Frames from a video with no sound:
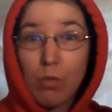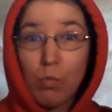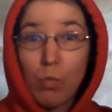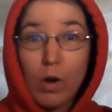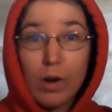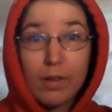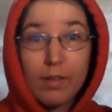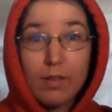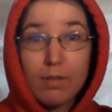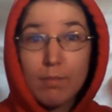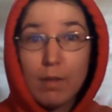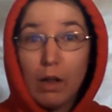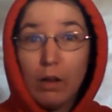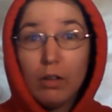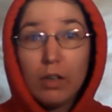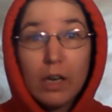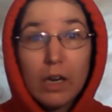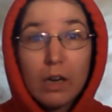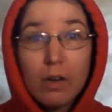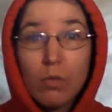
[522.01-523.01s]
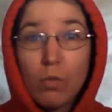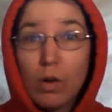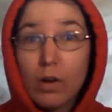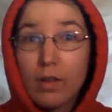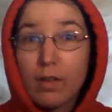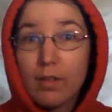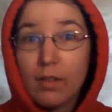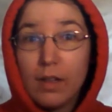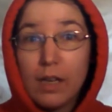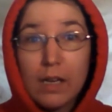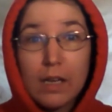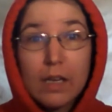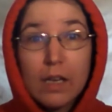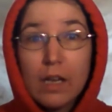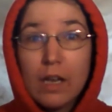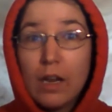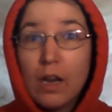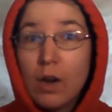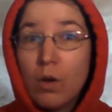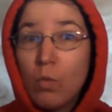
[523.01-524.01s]
what's melding, what's
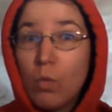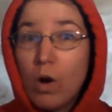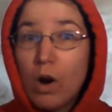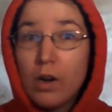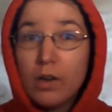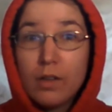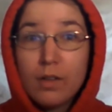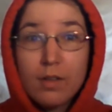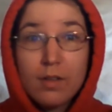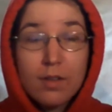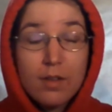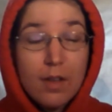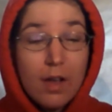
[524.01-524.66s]
linking, what's,